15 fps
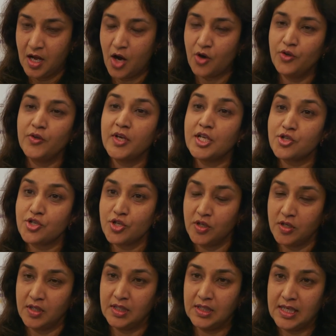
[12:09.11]
How do you
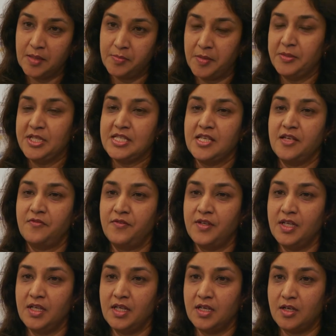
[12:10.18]
ensure that a public
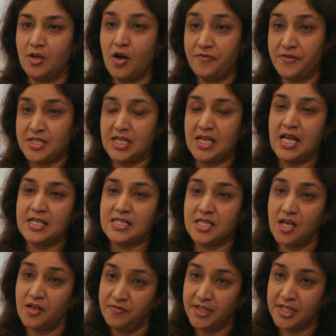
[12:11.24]
safety officer has
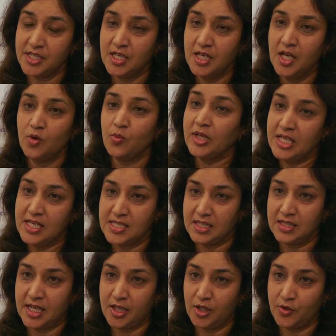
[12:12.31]
coverage when he's
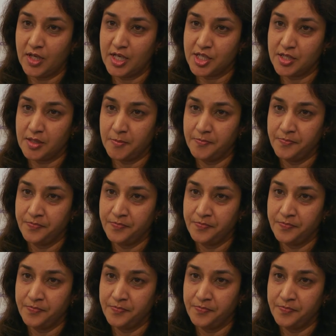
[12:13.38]
in that location?